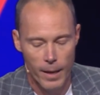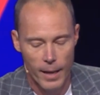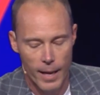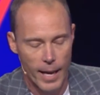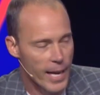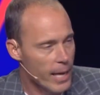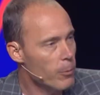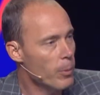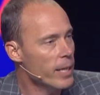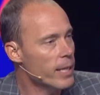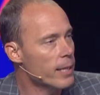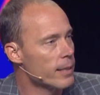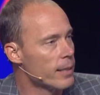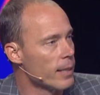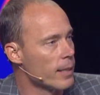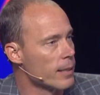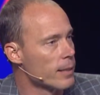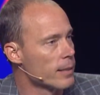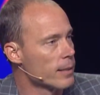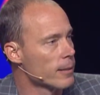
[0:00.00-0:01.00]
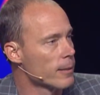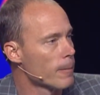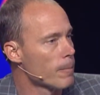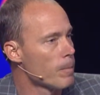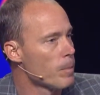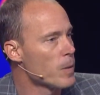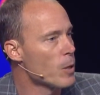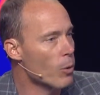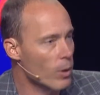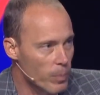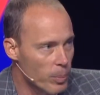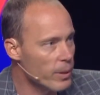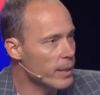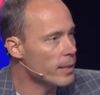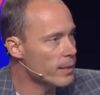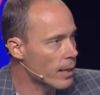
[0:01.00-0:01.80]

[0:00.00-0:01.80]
Hate wickedness. You wanna please